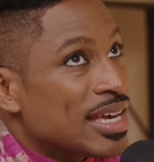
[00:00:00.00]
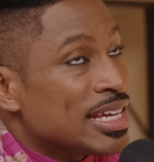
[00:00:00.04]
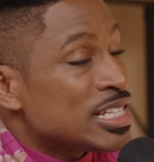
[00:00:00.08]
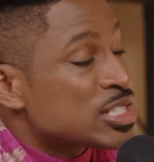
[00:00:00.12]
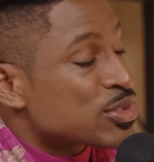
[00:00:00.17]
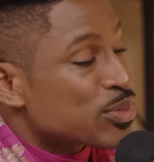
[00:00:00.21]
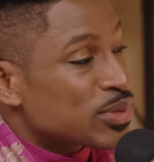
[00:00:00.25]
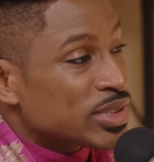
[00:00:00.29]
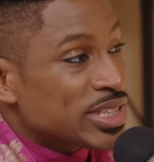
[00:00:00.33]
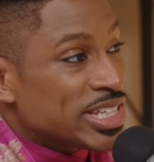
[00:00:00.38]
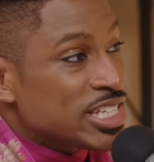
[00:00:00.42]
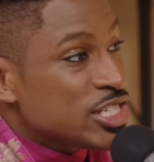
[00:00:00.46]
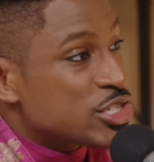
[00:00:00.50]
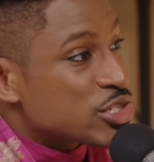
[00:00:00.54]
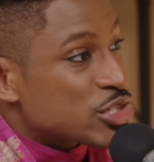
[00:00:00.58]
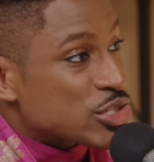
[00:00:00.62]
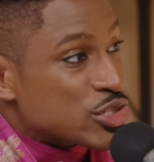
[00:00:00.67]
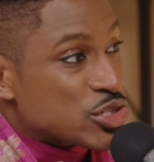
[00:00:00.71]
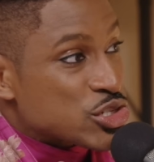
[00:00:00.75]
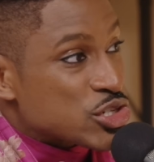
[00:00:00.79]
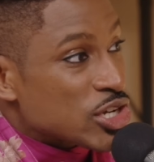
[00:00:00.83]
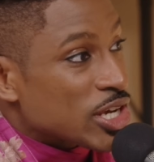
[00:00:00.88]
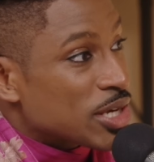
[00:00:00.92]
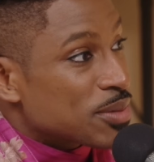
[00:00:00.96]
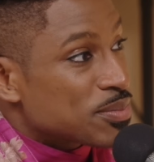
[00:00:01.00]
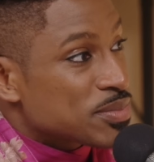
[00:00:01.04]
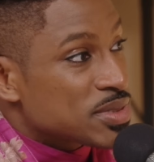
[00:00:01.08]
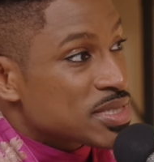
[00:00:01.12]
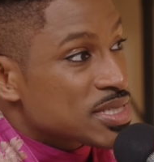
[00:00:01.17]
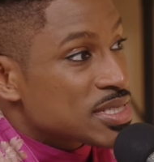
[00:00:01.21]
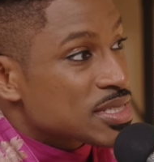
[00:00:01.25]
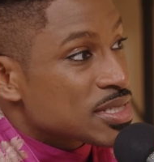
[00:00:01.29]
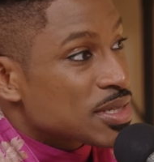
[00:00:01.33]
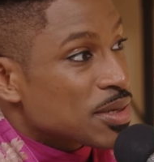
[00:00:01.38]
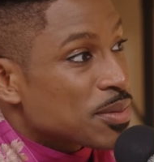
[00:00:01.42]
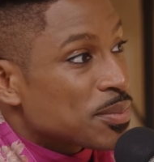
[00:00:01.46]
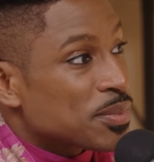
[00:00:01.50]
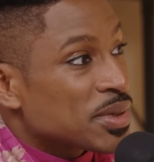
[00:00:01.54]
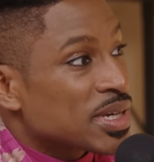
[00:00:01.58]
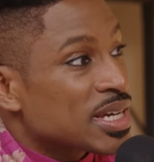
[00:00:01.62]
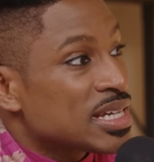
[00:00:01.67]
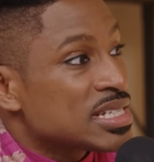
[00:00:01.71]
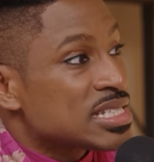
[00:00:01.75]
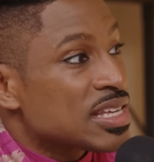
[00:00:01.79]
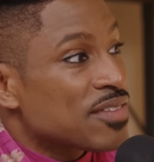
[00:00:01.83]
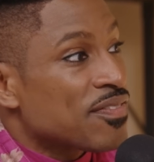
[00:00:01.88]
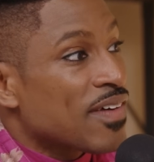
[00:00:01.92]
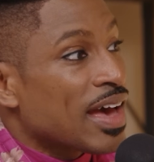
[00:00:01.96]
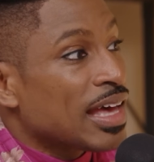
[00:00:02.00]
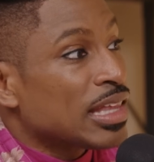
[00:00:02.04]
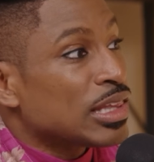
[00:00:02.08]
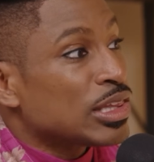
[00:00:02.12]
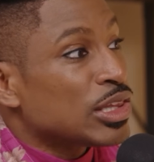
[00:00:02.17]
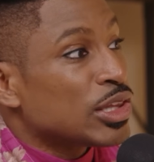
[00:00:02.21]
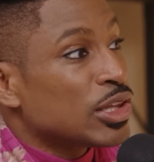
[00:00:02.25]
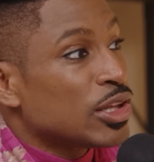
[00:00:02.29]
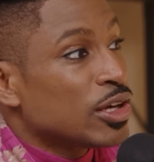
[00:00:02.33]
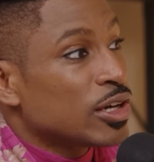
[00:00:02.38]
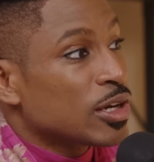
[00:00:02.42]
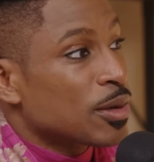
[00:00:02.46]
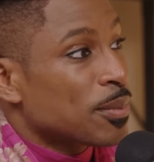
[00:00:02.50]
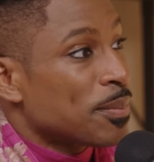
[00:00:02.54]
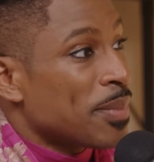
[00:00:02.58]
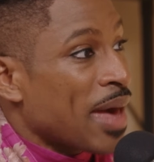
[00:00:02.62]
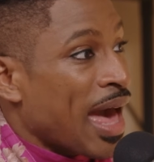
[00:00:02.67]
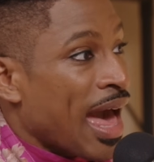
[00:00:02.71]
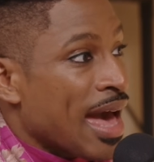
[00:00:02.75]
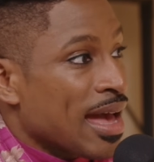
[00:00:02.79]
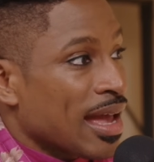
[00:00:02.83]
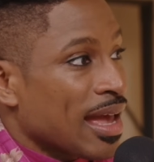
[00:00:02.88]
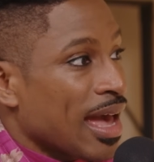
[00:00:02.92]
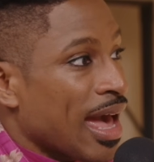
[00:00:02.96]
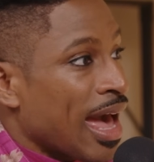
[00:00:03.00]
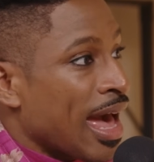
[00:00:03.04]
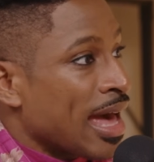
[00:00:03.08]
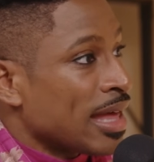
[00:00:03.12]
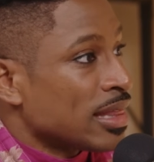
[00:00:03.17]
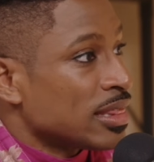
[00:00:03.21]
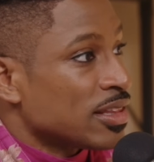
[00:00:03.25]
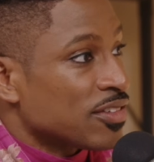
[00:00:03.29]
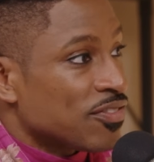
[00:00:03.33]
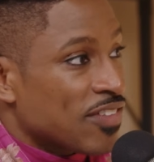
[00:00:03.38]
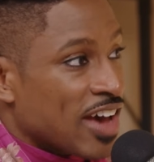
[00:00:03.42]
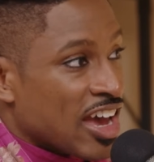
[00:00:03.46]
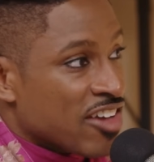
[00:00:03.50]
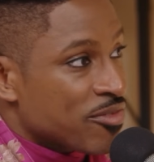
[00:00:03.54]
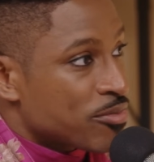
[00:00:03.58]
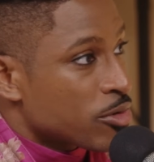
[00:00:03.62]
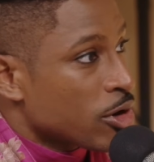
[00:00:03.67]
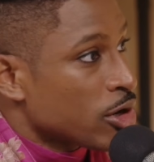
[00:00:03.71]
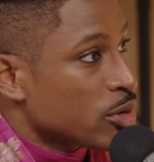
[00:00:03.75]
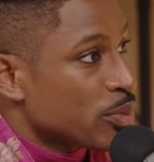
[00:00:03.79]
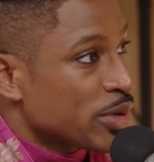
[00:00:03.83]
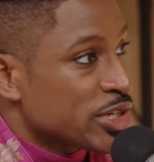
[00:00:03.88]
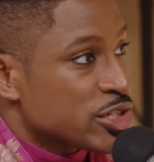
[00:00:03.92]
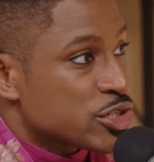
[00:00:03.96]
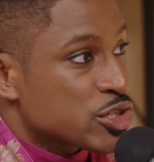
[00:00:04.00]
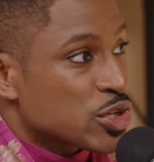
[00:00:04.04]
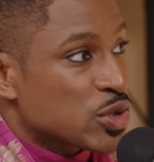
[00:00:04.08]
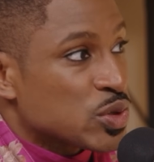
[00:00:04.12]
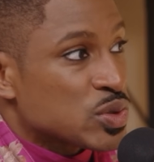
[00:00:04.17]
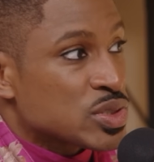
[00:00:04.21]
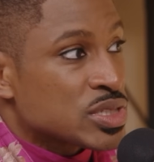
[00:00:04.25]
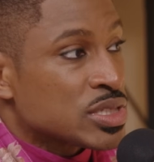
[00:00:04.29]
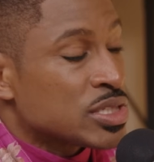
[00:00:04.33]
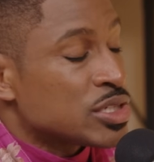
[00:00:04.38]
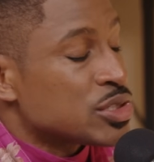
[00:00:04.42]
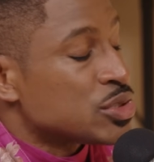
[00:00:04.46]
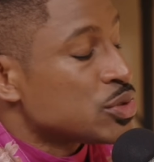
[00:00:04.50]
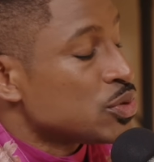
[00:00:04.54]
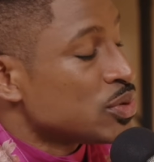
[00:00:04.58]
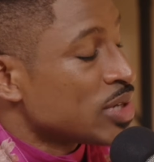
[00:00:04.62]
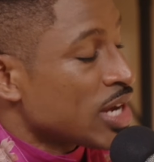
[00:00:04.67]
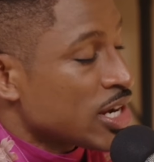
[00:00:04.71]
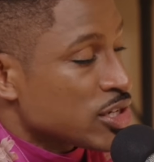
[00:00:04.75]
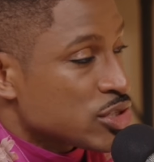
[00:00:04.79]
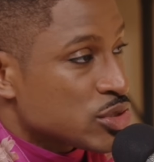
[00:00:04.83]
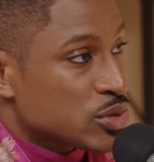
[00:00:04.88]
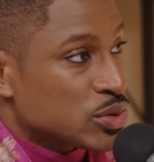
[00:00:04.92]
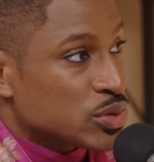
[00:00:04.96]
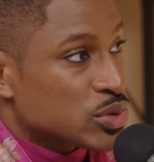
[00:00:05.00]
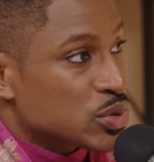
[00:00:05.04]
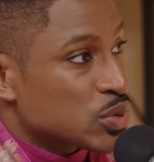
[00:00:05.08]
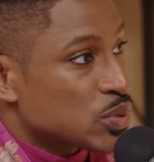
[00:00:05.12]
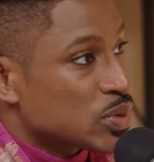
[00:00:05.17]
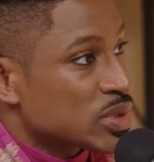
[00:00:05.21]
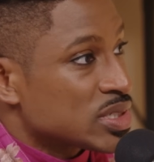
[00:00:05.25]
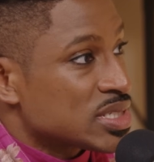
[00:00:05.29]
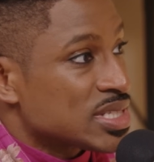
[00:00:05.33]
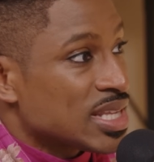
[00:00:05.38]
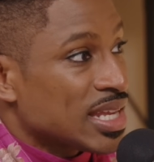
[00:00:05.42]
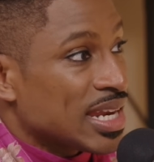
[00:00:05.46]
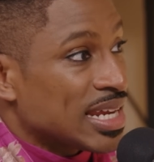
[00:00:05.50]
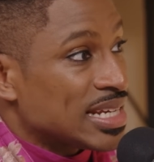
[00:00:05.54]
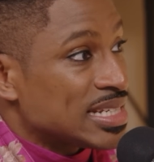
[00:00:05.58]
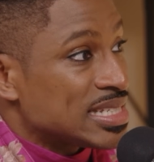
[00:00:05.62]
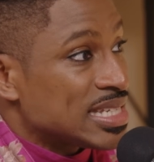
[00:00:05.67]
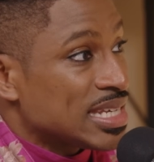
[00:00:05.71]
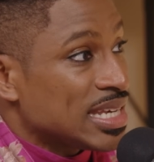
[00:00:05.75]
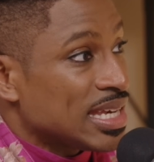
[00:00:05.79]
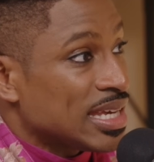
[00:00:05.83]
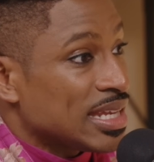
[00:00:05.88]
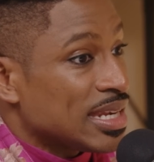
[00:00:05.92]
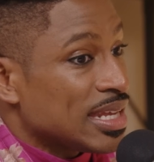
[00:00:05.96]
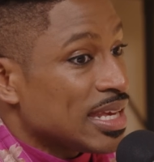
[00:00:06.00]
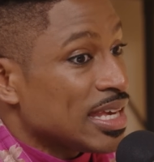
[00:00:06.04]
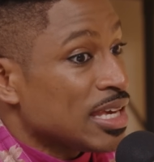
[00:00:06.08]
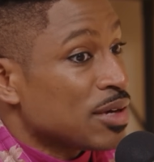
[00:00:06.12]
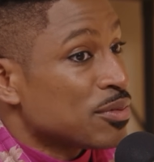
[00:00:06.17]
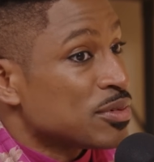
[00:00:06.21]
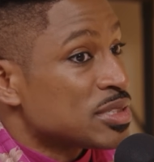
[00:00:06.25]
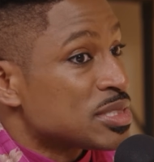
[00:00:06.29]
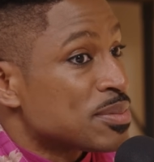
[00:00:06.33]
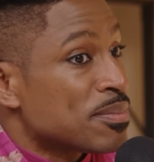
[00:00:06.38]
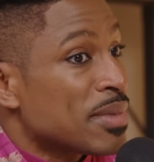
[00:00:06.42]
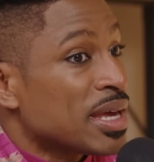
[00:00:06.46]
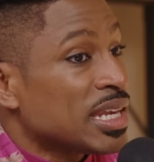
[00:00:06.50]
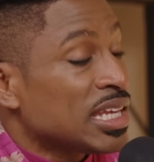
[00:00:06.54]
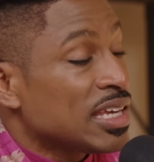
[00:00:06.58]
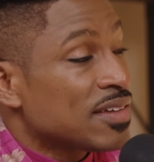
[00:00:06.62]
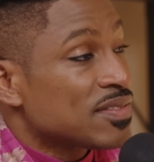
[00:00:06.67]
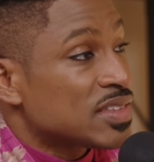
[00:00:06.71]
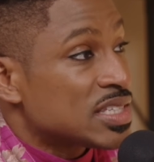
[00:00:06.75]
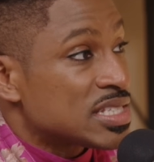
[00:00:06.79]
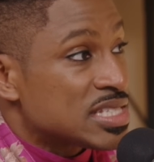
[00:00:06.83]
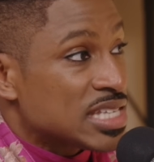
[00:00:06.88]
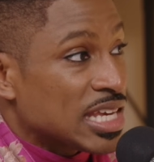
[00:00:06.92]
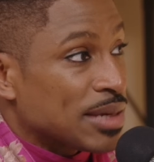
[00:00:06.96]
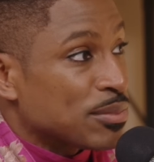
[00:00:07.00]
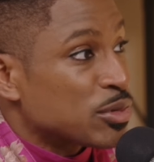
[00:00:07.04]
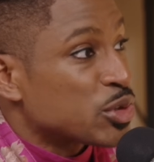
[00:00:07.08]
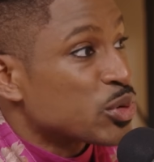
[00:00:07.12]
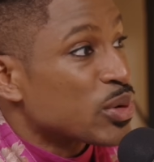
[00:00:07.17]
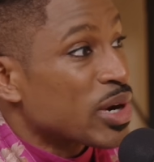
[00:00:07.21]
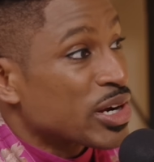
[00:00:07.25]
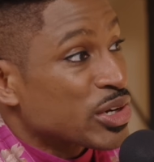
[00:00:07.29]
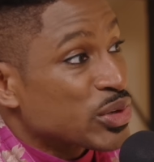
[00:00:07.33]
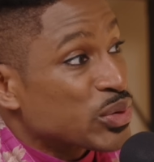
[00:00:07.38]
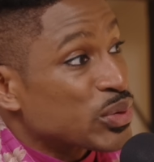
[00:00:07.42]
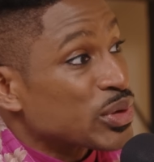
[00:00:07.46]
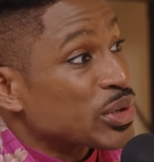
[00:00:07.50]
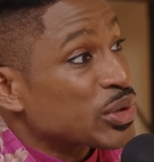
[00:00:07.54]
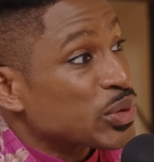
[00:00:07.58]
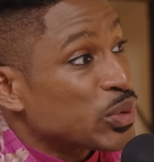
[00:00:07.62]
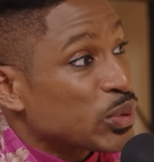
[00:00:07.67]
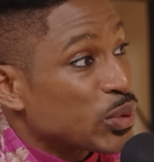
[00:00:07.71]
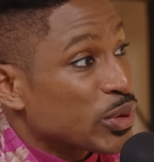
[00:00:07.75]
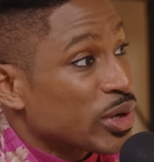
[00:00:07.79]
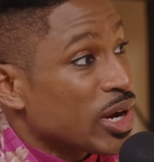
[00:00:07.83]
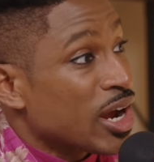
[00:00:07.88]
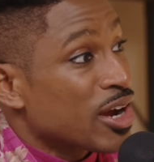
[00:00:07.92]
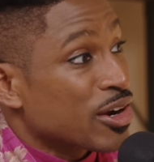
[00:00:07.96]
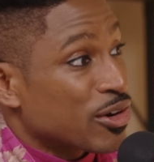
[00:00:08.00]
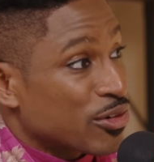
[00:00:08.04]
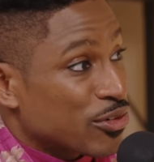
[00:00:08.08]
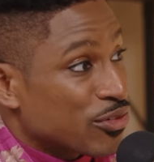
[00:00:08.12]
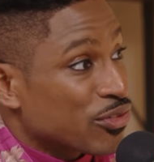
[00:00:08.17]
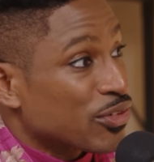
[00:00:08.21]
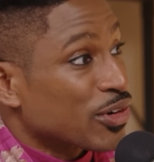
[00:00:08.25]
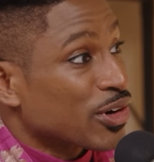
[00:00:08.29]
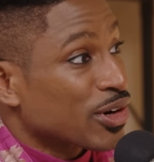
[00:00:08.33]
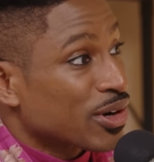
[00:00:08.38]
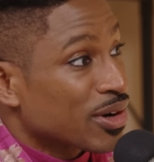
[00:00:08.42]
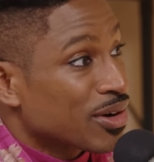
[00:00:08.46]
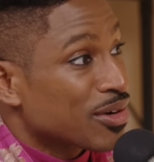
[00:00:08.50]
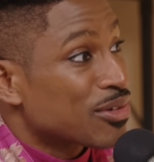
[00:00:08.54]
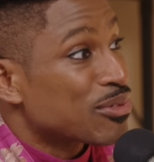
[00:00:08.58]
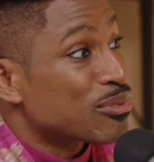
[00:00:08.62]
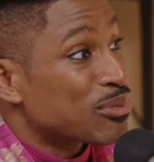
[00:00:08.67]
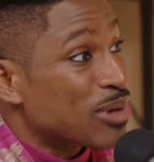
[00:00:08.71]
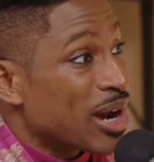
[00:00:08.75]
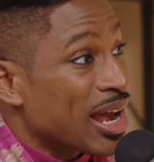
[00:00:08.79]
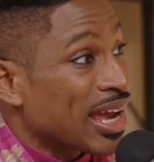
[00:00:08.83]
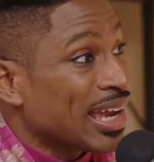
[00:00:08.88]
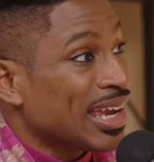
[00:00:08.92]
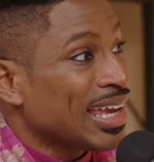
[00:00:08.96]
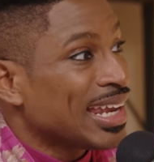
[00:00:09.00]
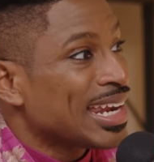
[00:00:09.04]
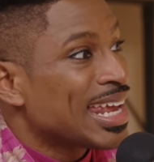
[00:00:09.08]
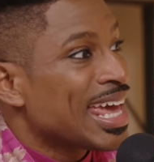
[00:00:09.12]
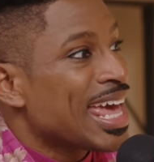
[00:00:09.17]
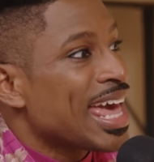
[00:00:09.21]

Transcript: It's relationships. Because if I look back at the 5 Broadway shows and the 2 national tours that I did, it was many of the same director and choreographer, right?